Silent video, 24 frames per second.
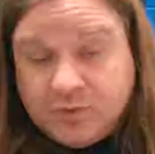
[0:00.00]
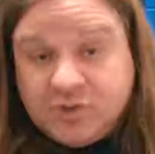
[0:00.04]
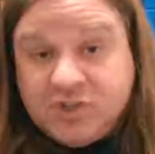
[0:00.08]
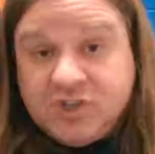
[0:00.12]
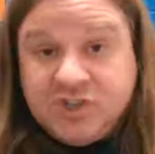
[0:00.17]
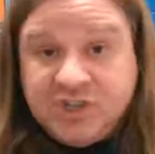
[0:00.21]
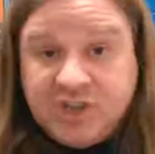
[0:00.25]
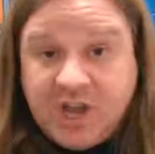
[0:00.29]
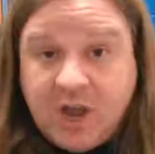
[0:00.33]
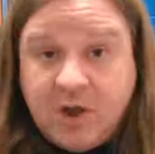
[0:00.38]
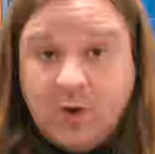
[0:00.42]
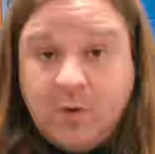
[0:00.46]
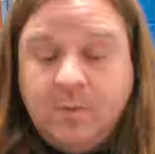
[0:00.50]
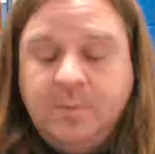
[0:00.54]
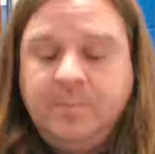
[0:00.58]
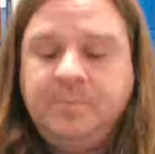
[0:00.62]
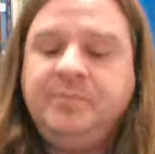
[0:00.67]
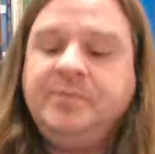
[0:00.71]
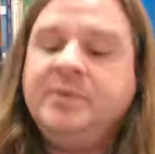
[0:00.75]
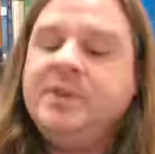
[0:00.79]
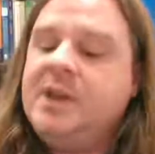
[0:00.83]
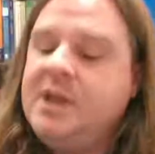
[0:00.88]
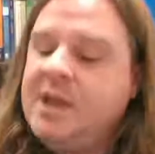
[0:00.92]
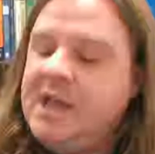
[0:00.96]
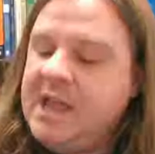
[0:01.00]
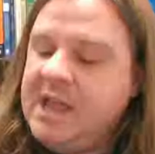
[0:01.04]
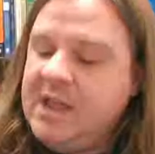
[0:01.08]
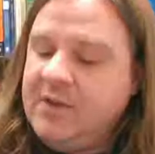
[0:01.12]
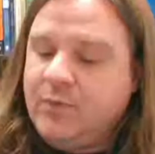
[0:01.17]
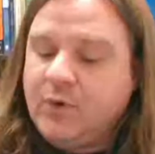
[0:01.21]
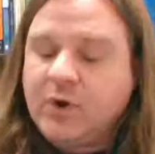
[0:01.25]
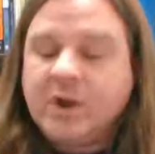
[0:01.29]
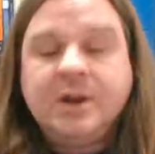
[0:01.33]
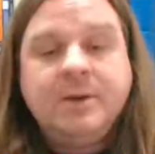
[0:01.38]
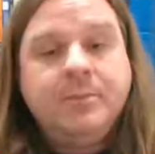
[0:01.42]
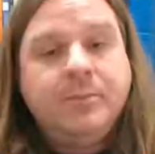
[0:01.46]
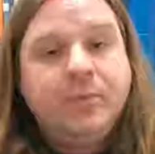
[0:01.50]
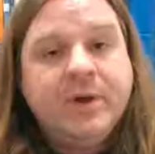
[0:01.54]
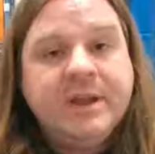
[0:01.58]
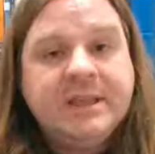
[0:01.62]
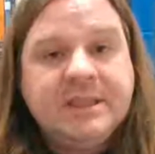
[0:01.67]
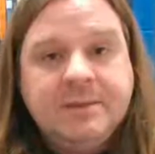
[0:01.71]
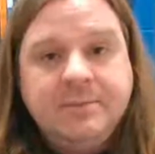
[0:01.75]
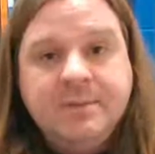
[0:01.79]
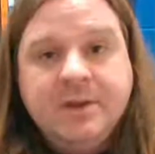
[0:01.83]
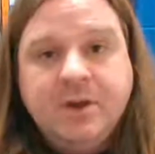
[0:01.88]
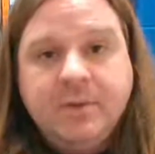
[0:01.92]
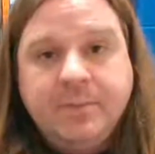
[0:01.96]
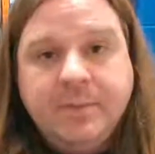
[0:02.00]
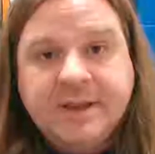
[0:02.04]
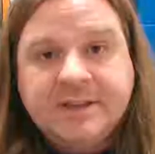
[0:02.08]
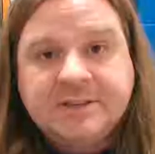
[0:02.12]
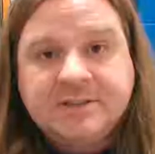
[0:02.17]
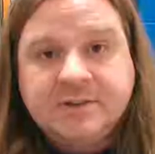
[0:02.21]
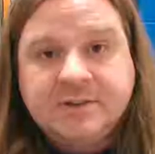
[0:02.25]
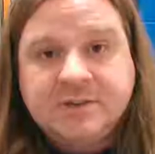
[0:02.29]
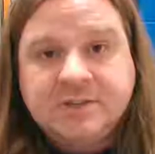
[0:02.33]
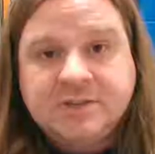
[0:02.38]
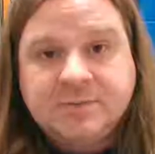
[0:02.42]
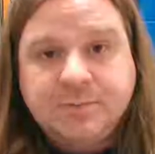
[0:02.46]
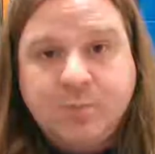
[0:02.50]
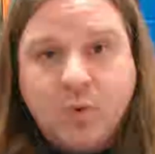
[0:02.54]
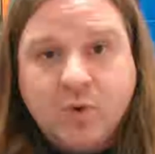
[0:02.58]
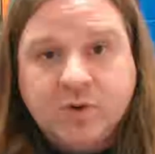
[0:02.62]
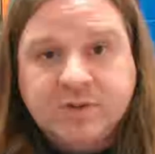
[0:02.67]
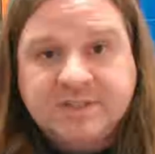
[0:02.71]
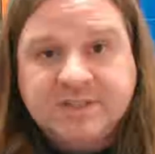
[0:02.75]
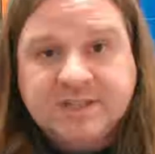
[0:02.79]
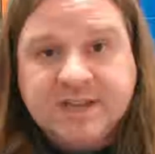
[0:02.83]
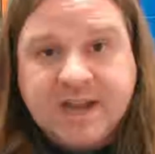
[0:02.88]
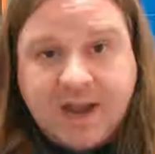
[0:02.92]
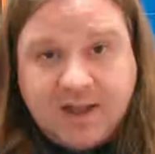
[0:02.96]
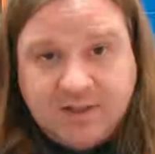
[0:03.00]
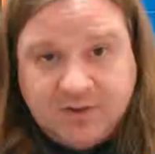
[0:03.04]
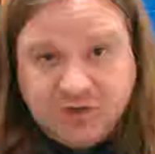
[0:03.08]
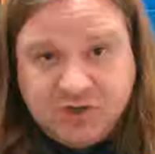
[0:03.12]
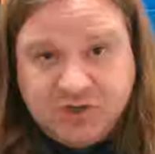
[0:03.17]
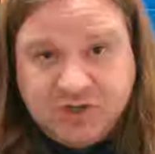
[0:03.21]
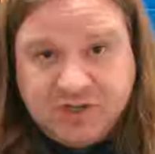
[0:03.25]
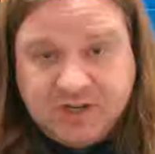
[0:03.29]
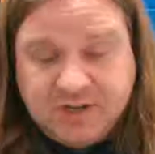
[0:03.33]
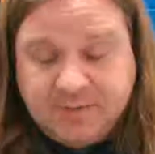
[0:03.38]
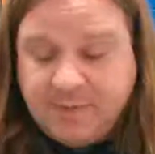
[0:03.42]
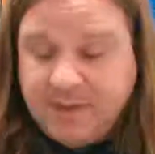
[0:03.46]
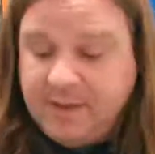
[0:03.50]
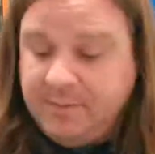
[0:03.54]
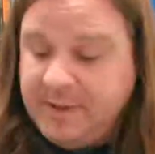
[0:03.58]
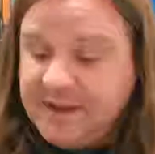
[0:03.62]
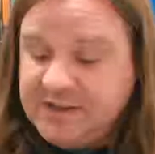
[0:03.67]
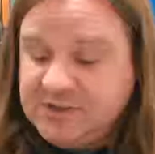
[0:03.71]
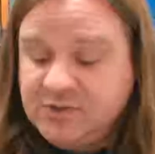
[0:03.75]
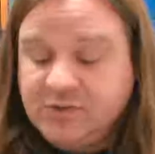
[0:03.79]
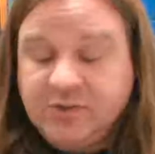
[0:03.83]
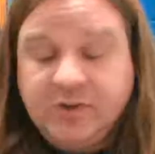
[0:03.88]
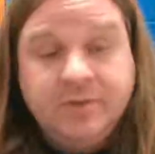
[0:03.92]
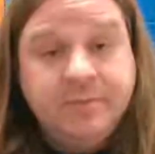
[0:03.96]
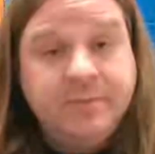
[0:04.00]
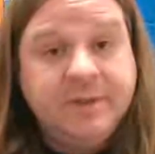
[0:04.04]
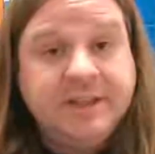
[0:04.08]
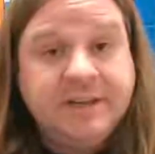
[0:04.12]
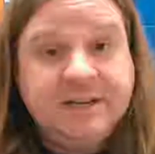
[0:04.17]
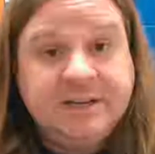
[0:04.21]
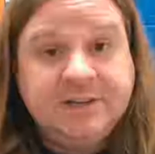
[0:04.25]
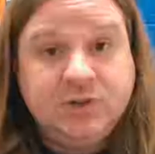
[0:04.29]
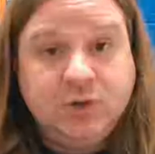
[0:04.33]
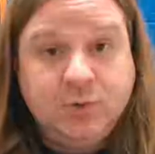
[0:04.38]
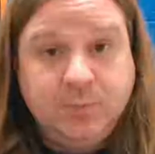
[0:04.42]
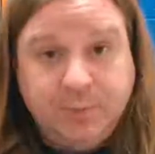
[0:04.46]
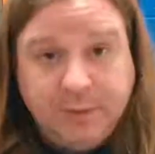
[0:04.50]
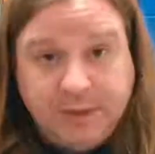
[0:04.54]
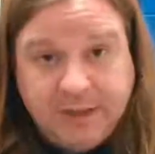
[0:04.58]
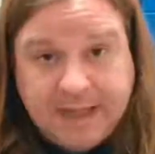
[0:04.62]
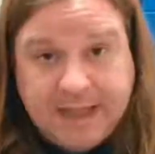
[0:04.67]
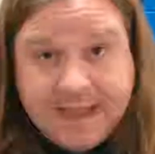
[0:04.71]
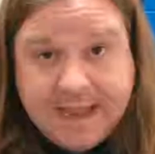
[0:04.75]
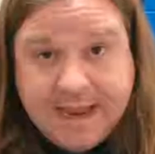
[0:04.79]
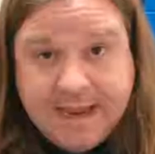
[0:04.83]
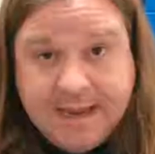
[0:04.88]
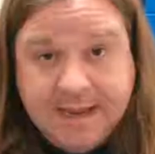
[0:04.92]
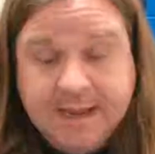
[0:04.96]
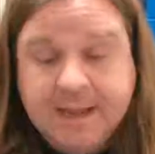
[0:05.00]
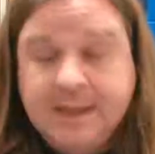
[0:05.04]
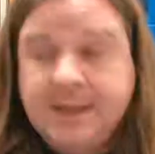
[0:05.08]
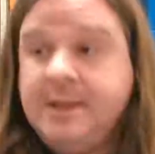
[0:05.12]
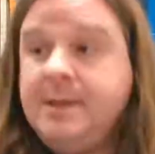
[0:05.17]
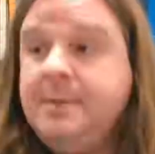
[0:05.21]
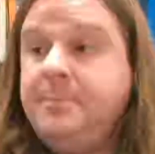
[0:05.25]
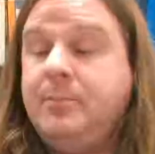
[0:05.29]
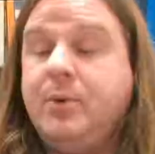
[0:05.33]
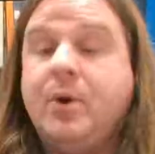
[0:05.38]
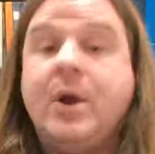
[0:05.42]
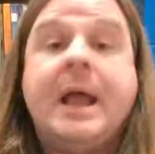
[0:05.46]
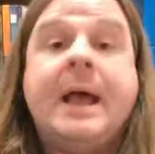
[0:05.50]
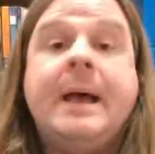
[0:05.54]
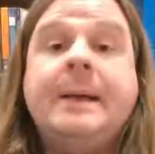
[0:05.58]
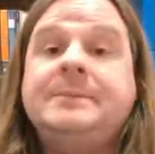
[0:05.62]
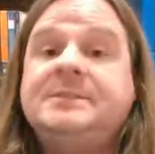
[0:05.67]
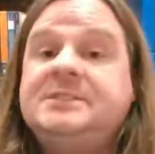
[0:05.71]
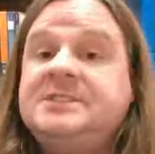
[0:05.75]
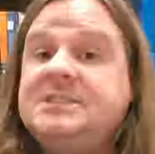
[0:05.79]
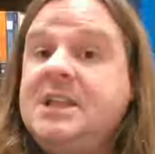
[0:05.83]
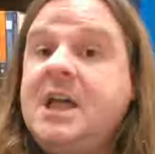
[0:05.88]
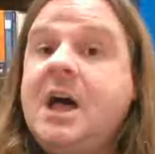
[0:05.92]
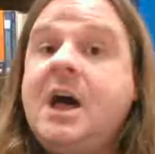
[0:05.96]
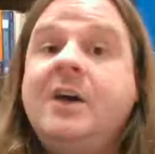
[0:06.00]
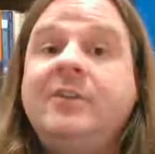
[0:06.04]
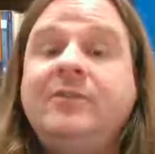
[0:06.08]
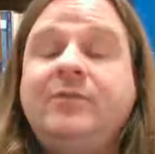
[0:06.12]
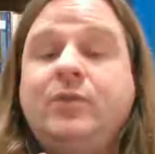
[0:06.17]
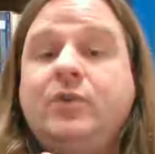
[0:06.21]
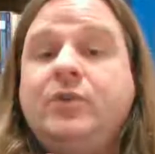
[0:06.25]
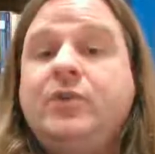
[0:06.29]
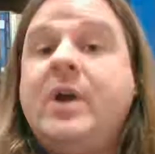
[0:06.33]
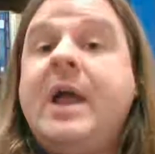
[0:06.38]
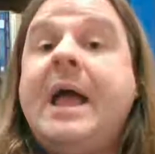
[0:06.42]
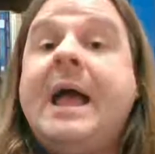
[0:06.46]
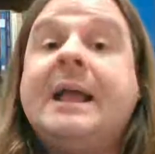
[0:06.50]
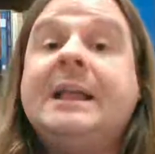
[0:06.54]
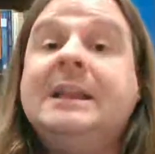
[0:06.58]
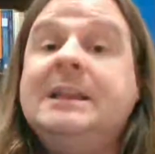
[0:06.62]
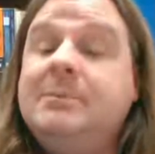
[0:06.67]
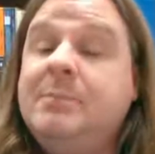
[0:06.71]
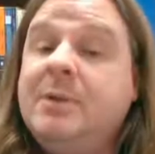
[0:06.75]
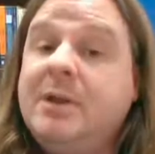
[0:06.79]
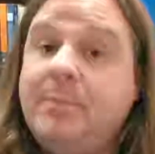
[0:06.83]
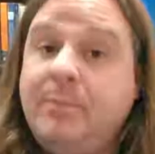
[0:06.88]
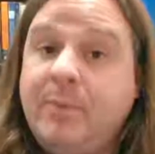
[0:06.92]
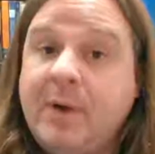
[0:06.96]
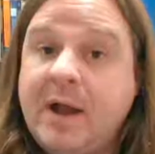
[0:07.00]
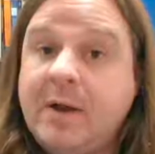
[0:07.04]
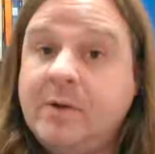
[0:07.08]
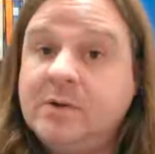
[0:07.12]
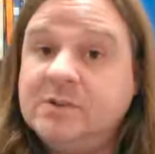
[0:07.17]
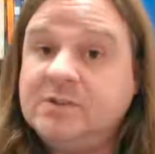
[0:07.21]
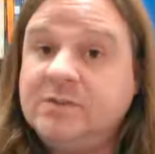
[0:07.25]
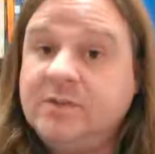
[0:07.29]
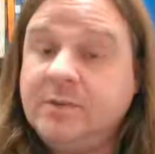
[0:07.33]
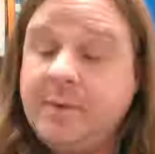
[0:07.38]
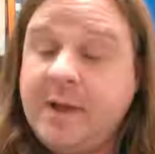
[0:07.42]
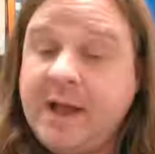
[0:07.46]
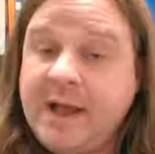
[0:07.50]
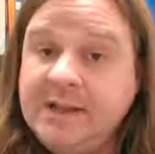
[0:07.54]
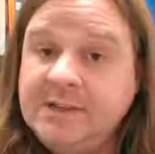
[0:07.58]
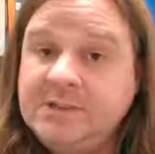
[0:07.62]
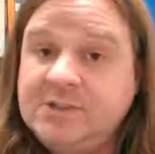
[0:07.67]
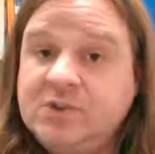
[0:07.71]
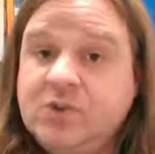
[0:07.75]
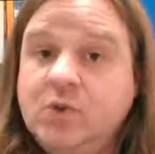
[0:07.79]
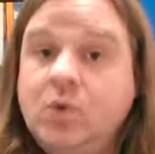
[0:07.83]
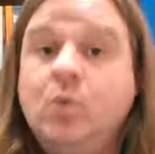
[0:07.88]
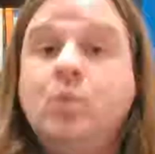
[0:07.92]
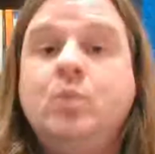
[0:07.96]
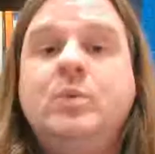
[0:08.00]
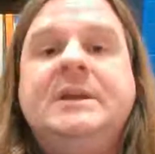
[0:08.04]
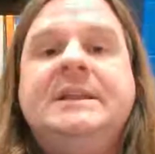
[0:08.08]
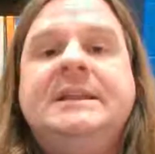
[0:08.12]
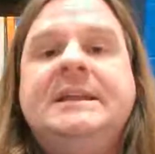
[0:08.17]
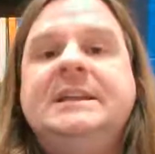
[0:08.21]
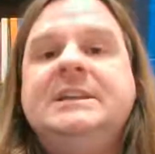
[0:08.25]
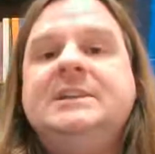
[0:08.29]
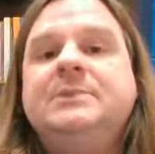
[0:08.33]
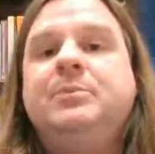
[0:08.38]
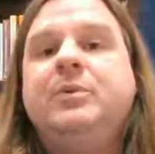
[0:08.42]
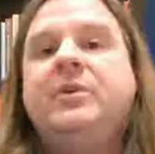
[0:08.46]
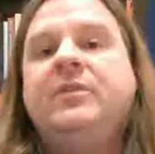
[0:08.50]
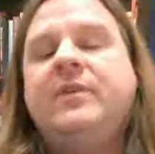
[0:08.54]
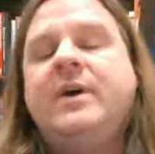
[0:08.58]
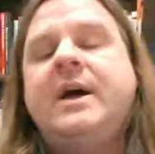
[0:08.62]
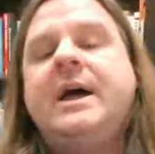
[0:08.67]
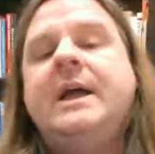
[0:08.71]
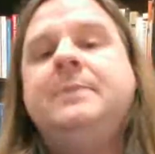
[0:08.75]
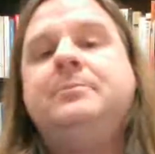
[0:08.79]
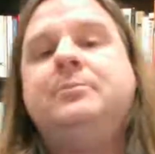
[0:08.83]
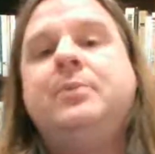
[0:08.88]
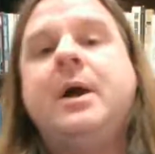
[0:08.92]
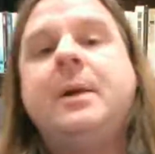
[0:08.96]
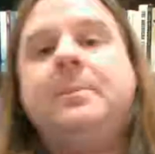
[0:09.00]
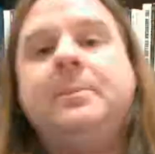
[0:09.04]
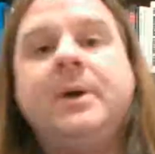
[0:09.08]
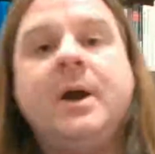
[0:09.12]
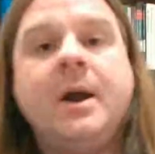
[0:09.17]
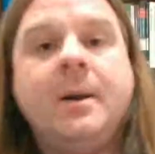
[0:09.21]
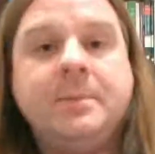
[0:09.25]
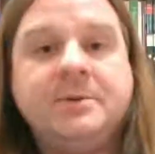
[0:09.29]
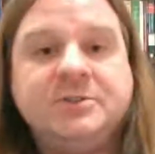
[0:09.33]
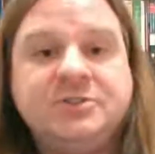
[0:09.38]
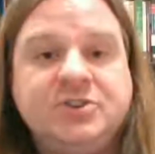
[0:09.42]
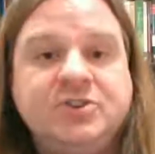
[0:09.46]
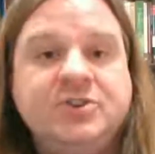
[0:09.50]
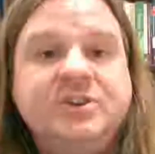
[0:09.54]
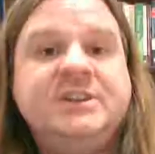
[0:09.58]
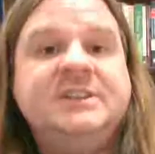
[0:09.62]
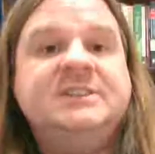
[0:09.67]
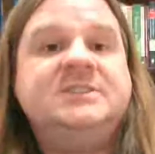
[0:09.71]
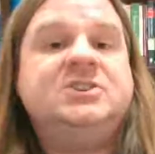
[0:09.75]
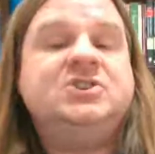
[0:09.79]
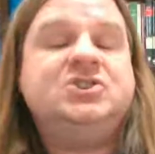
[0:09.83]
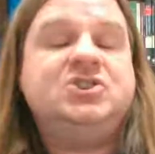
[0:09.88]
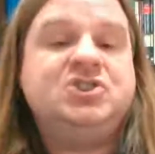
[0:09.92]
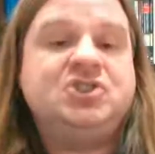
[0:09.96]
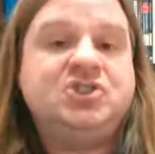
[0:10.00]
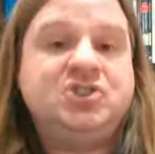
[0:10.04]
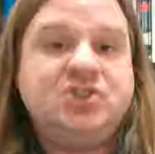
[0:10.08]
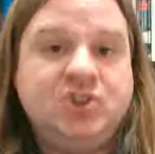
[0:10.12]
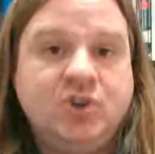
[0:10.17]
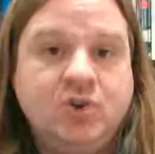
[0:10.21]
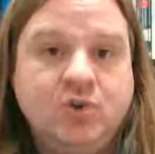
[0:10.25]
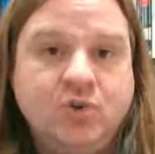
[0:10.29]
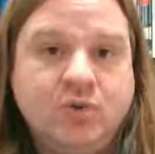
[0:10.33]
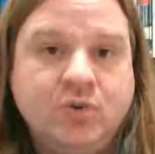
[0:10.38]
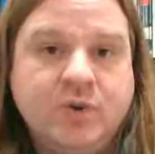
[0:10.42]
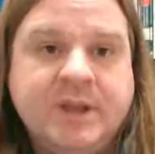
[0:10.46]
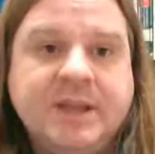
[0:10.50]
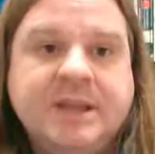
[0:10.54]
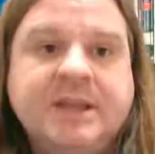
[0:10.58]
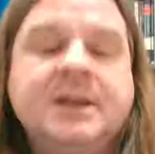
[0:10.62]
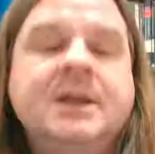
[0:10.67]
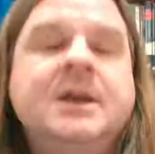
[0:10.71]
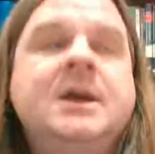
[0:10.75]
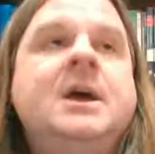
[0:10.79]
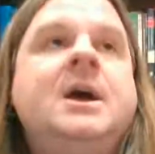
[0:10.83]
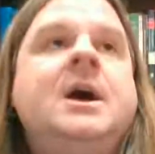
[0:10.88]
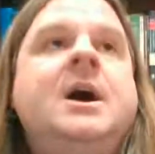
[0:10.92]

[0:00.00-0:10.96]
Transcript: So, if we're going to bring them here based on a sports scholarship and based on their ability to play, perhaps not for their academic prowess from high school, we need to provide proper opportunities such as tutoring,